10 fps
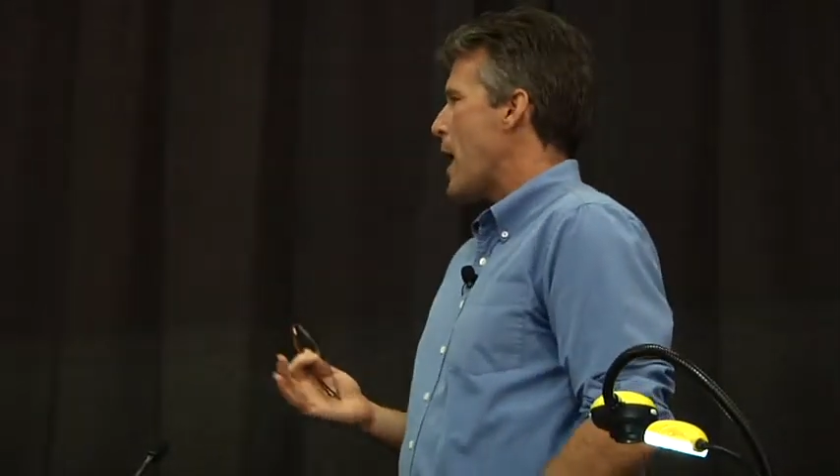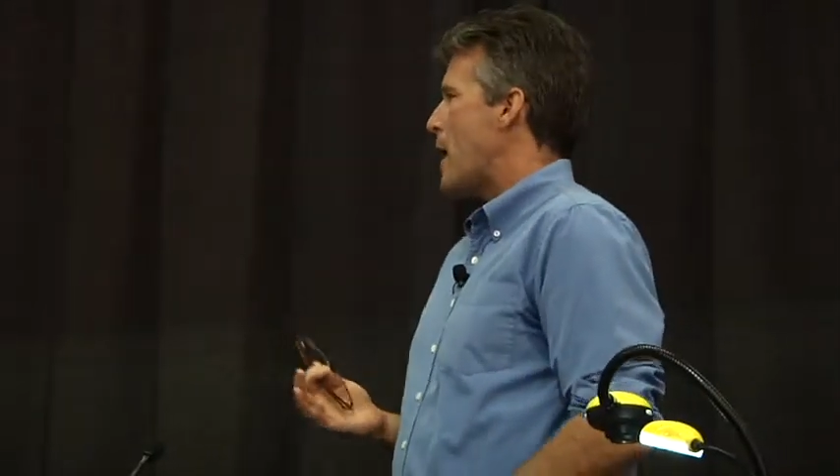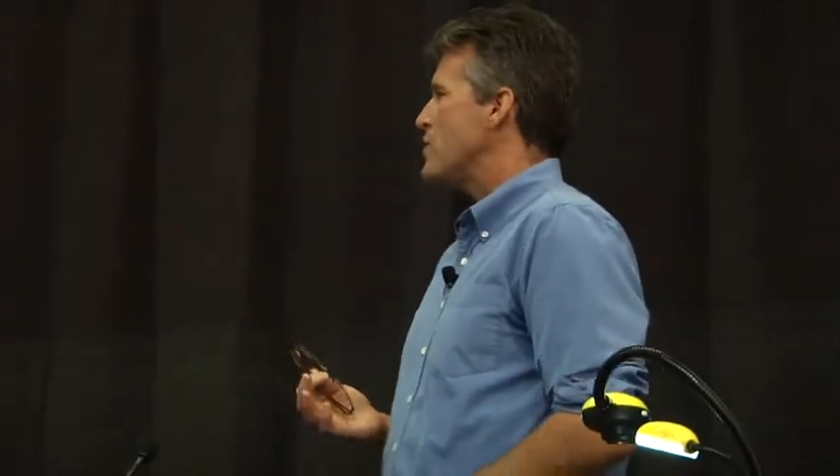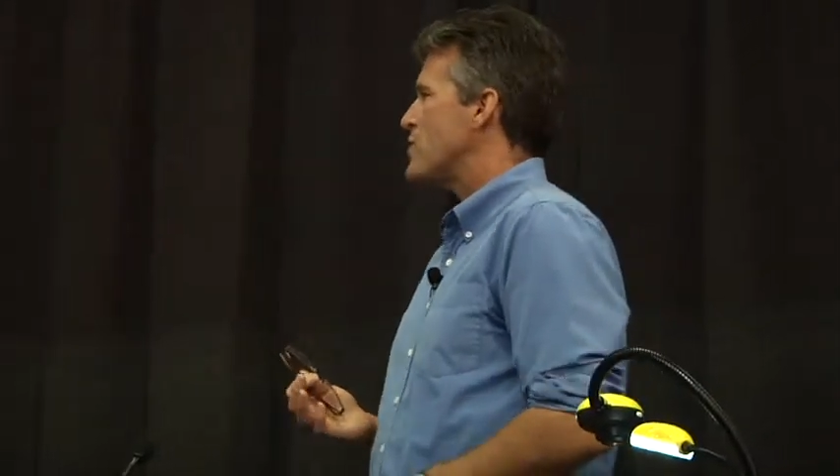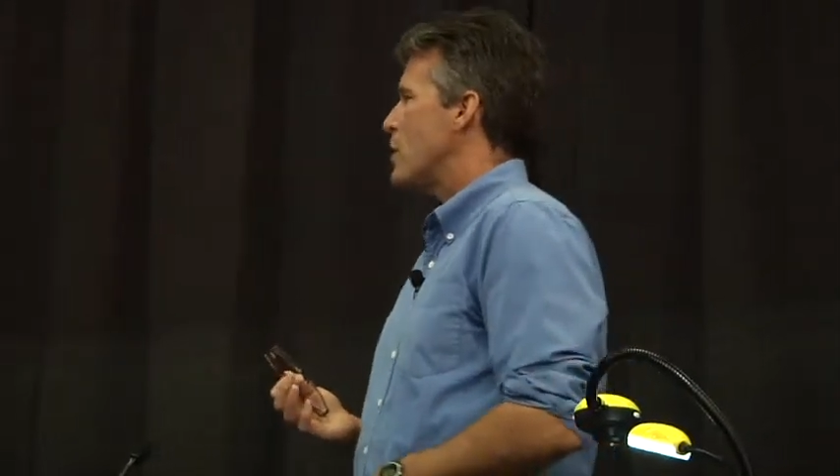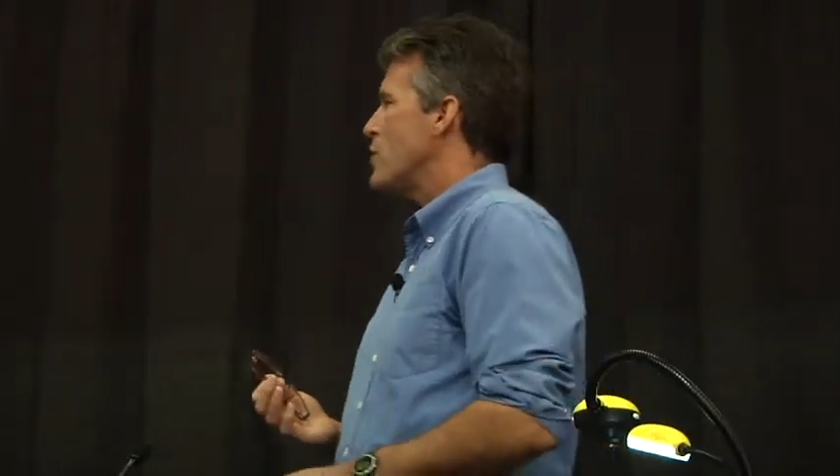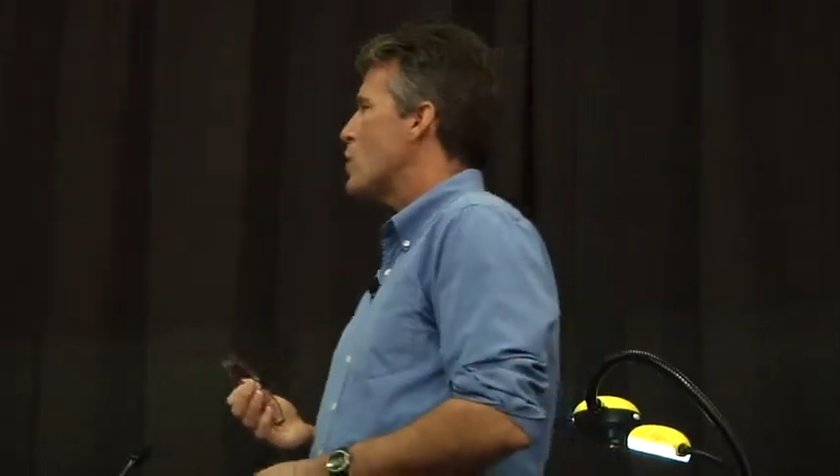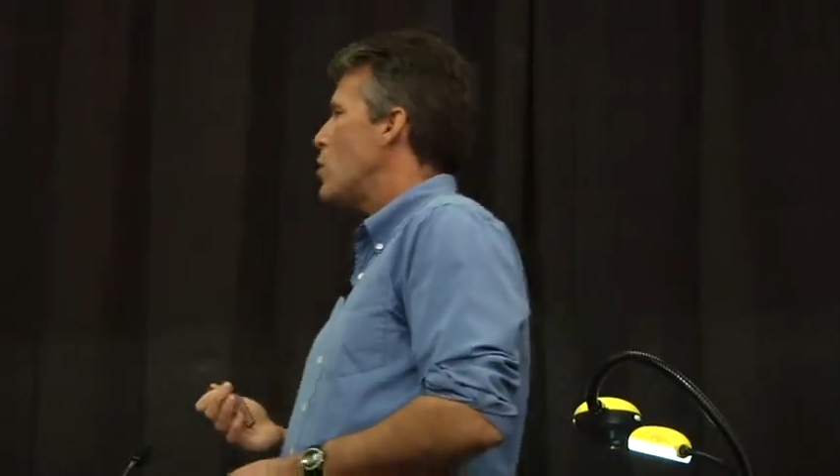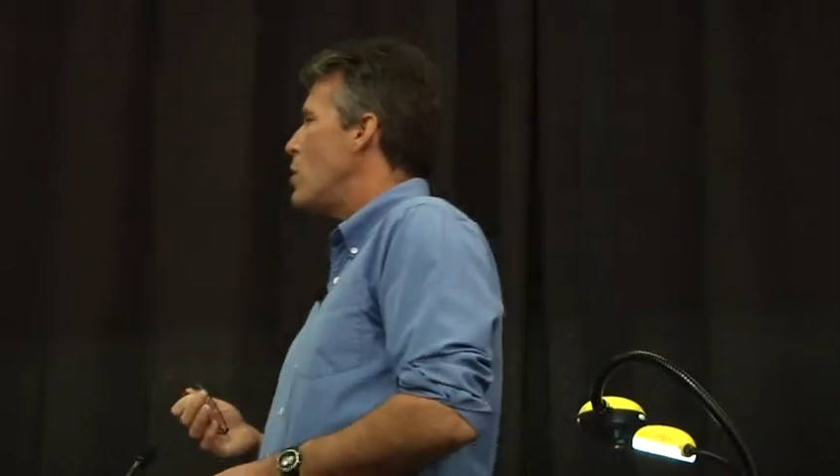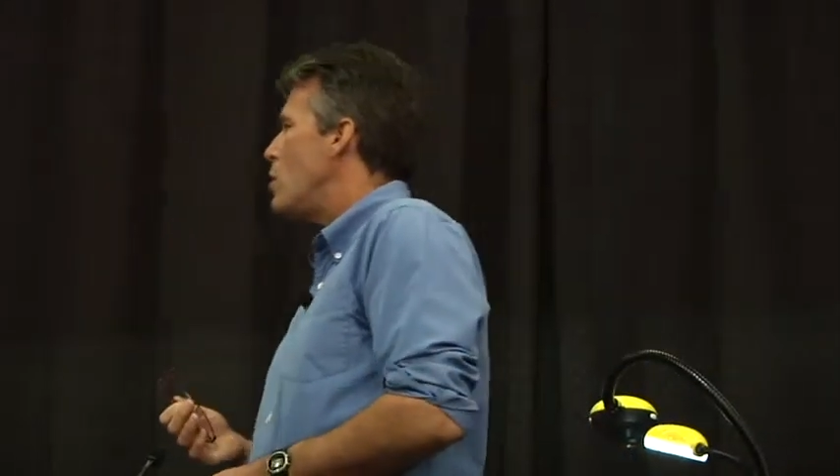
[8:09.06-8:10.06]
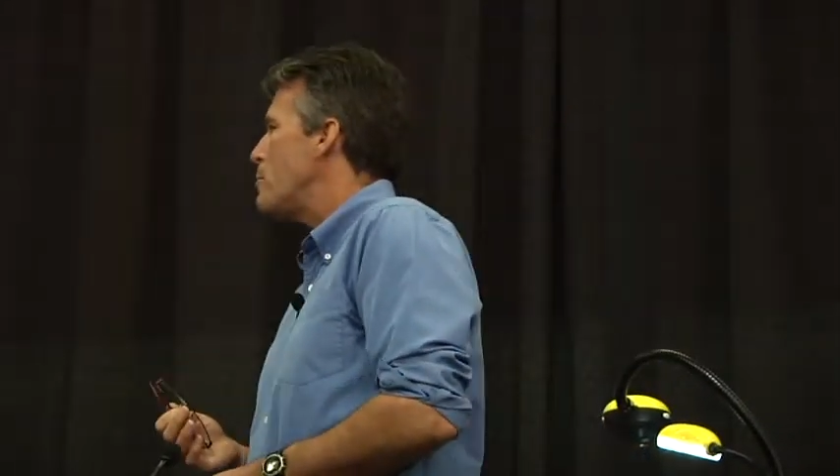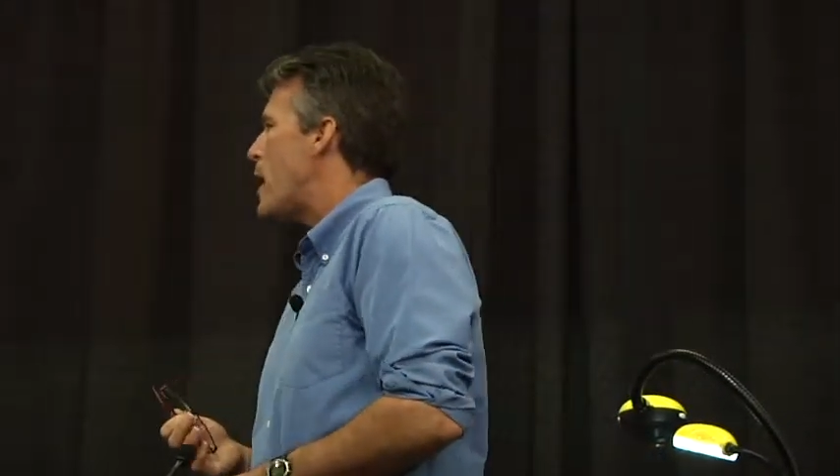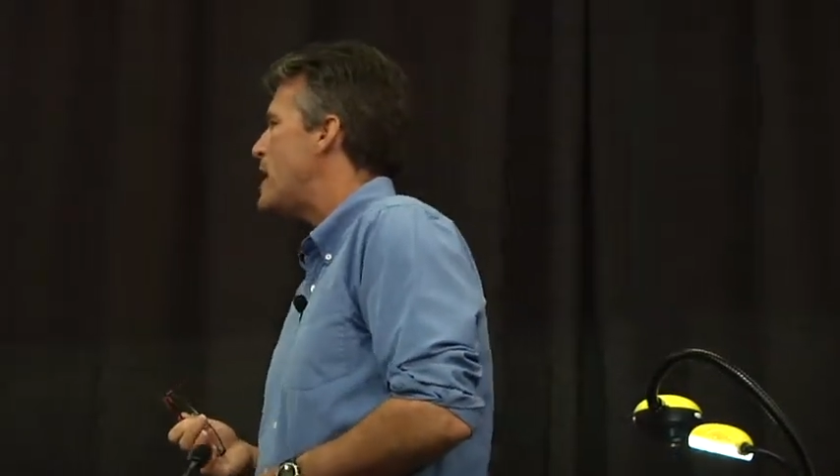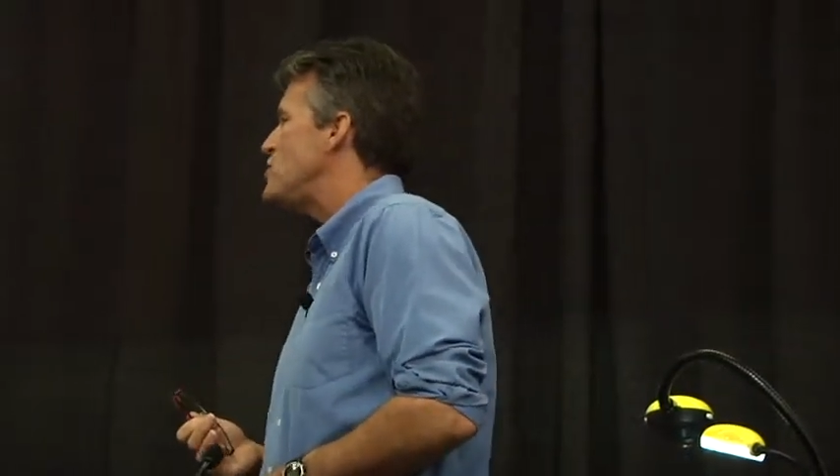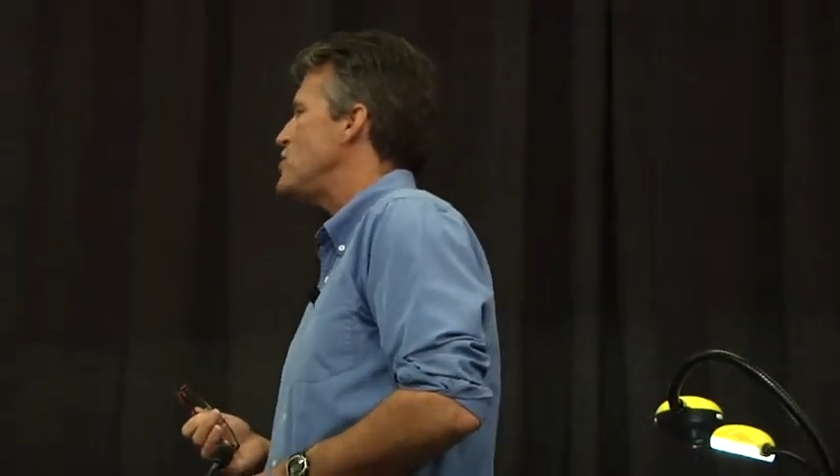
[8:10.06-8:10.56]
And so the goal
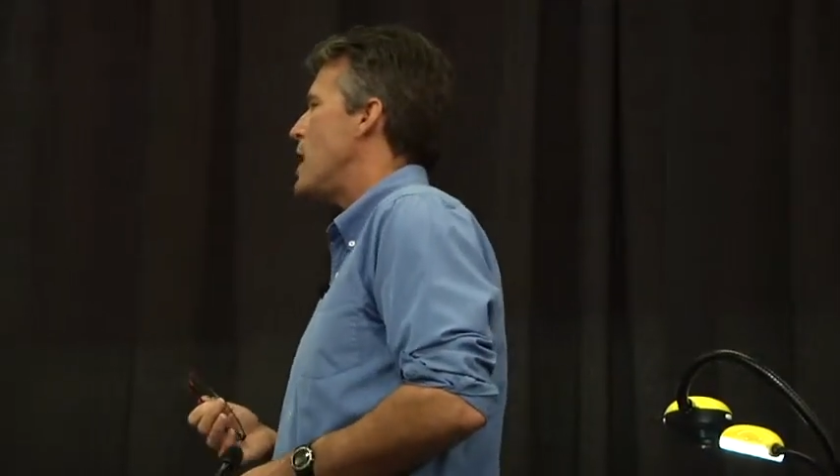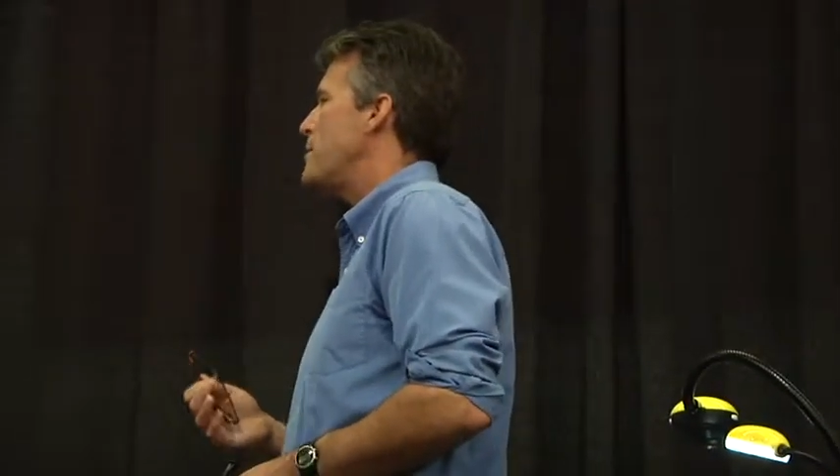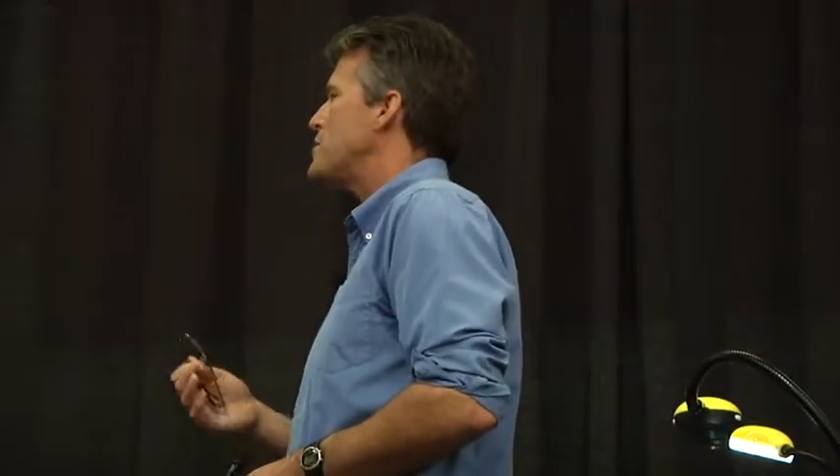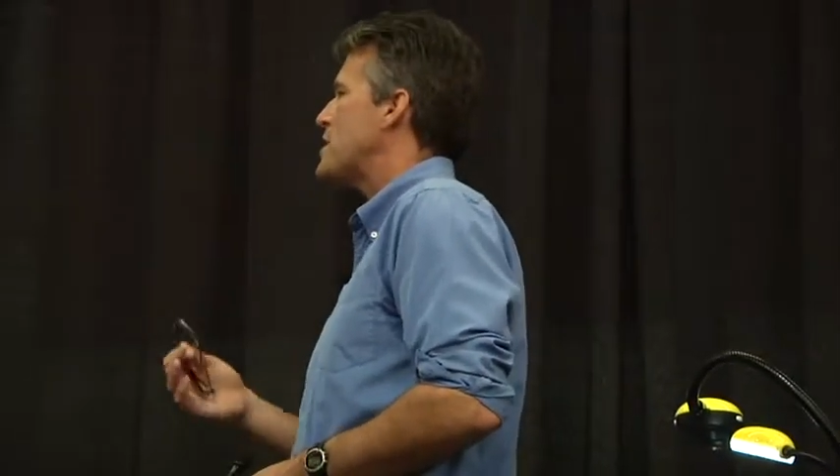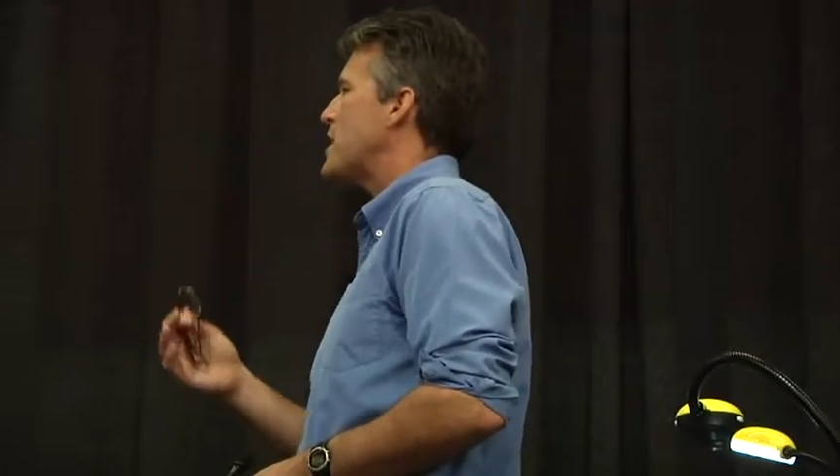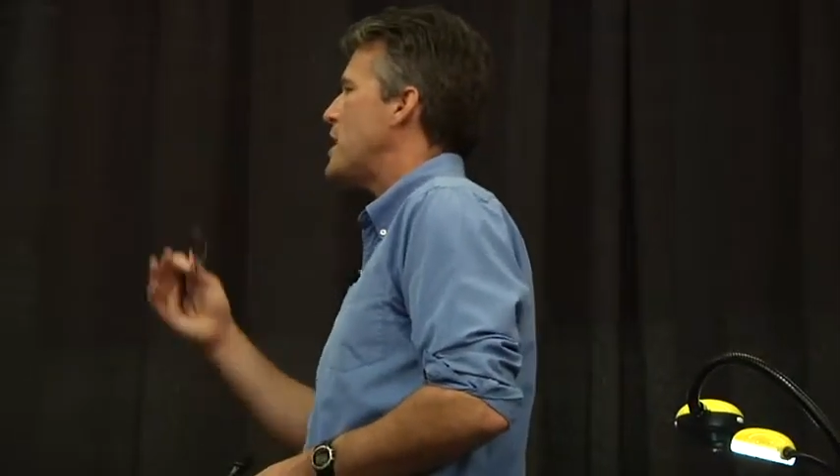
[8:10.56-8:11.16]
by GM is to